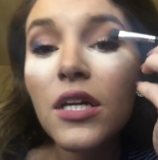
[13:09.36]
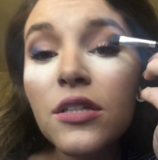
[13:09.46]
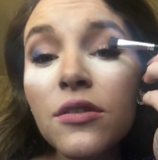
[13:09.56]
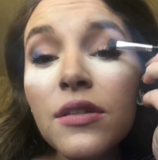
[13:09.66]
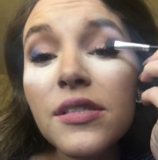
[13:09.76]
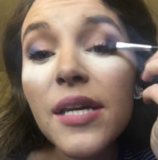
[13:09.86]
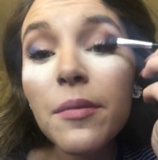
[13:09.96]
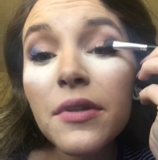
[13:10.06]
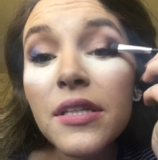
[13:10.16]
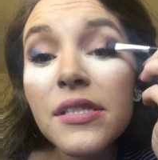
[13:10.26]
And do the
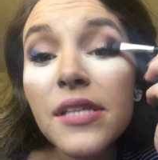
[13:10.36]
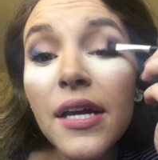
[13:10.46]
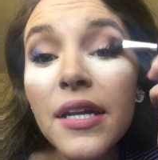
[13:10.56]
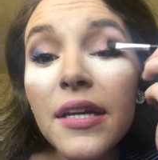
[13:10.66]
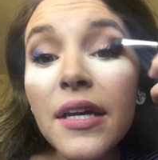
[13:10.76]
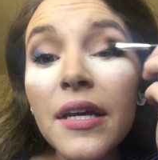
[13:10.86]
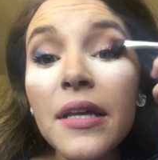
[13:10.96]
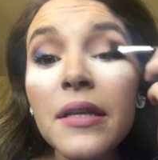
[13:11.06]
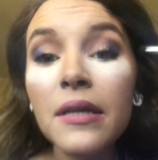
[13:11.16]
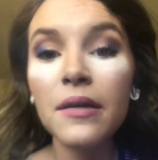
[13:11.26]
same on this side
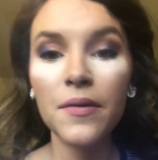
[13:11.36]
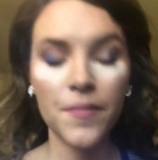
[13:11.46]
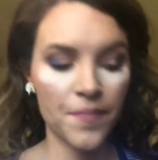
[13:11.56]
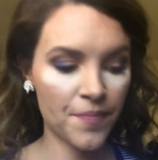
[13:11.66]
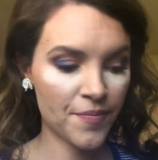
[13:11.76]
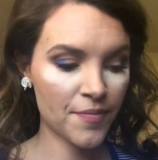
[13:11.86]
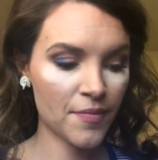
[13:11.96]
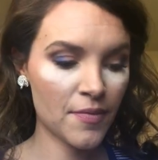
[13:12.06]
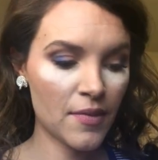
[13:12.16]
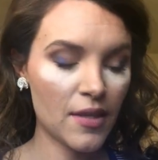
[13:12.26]
again.
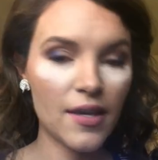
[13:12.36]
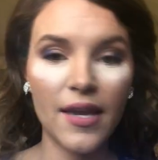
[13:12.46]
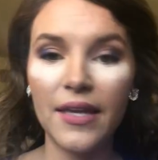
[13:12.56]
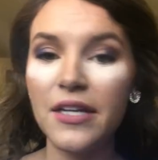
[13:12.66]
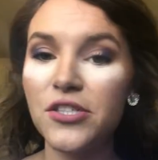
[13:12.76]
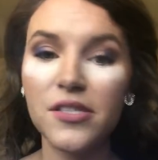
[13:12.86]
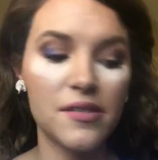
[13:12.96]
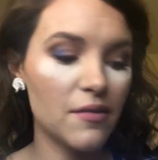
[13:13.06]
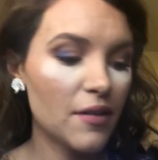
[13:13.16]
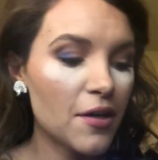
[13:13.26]
And it's
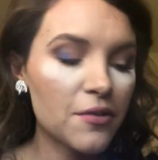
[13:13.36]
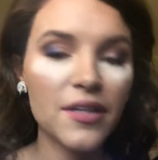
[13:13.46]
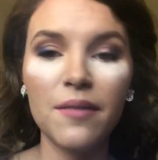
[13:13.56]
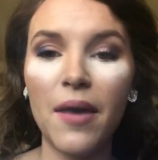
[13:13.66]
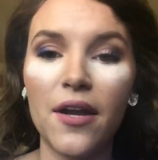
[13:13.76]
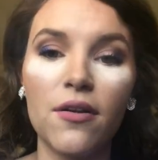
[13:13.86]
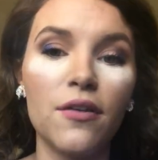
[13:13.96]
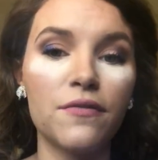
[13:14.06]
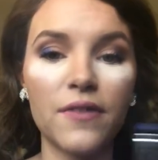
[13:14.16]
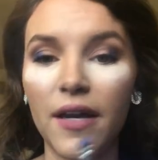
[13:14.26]
just literally a matter
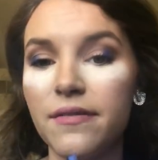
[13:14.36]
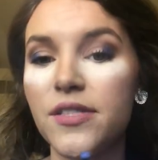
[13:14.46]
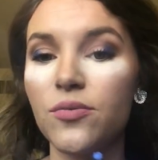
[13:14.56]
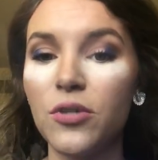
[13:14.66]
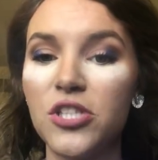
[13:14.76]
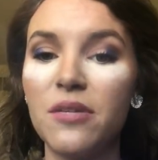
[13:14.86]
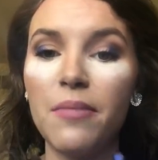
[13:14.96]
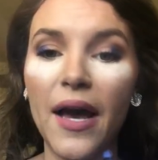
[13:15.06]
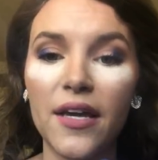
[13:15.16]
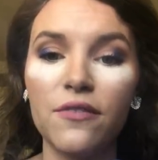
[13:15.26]
of kind of switching
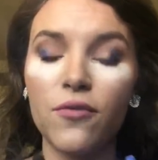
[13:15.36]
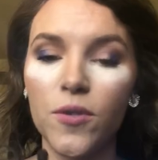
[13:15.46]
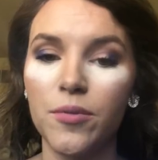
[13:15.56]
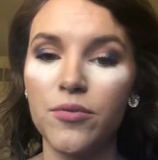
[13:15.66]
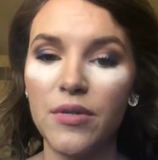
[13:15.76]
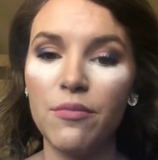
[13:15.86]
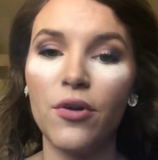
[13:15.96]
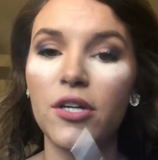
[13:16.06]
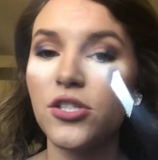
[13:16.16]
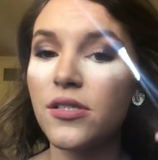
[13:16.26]
back and forth between
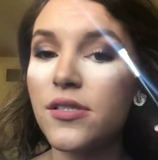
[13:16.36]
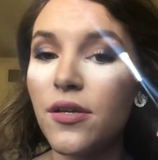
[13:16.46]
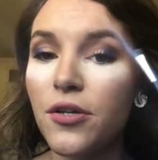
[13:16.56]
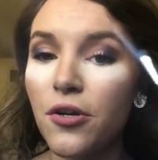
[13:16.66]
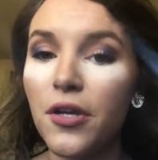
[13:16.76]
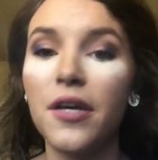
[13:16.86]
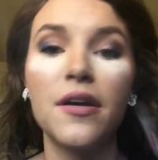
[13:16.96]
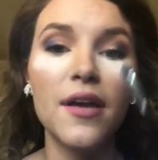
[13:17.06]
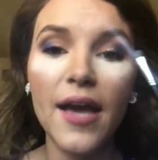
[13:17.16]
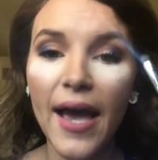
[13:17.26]
brushes. So you're
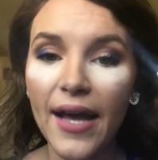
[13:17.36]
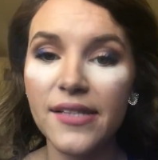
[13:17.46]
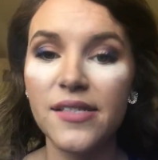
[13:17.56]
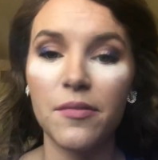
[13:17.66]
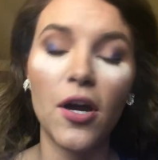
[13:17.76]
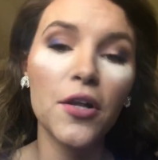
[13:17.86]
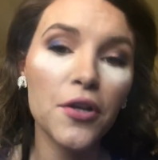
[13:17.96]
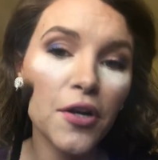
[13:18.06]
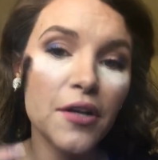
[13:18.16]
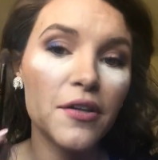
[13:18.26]
gonna add some
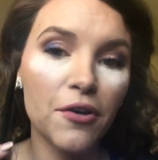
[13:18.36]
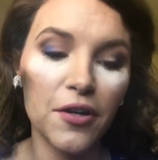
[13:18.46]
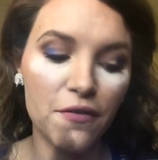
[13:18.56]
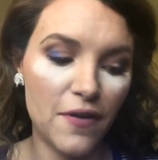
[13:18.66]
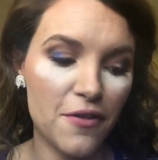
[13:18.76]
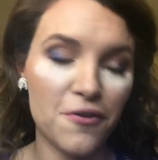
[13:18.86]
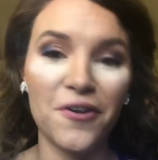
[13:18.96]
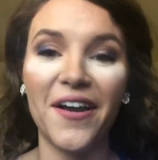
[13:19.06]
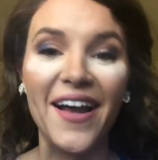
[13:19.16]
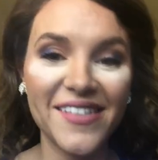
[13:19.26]
color, you're gonna feather,
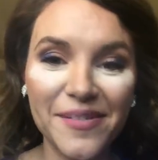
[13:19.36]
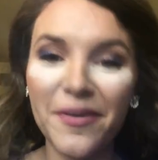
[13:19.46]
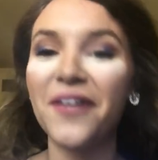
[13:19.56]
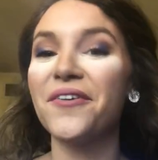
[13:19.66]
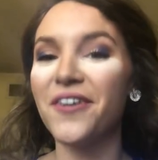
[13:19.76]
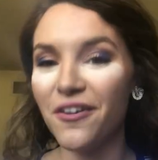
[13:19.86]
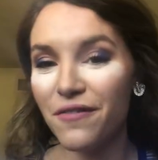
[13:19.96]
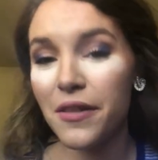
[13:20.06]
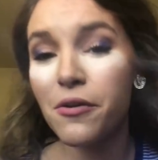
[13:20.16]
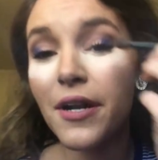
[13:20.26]
you're gonna add some color, you're gonna
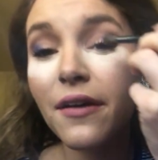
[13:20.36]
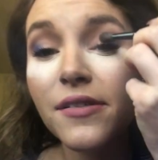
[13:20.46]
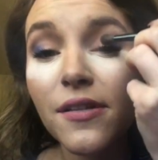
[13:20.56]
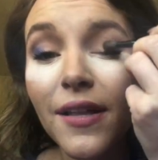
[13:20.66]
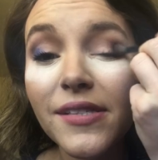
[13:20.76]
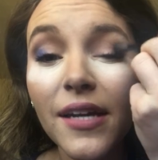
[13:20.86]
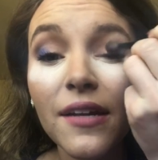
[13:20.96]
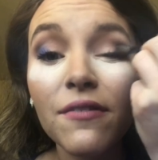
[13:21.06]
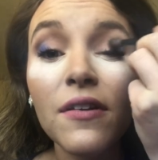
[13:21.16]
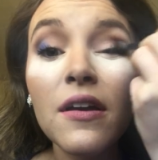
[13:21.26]
feather it out. So that's
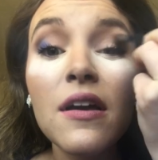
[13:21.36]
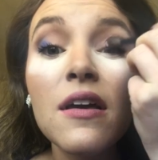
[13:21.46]
kind of